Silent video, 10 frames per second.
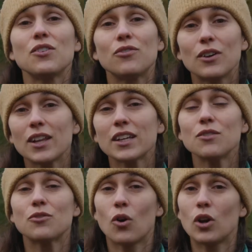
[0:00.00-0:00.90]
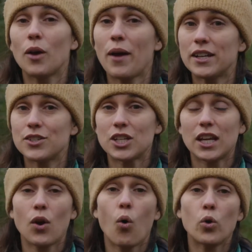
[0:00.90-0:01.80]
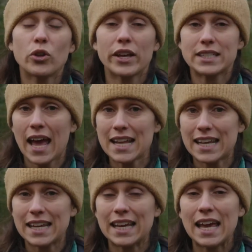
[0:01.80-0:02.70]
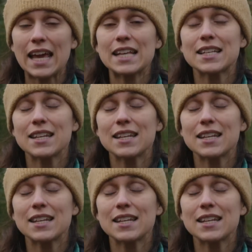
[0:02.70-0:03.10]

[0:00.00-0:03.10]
feel like you've got low energy or you get a headache, it's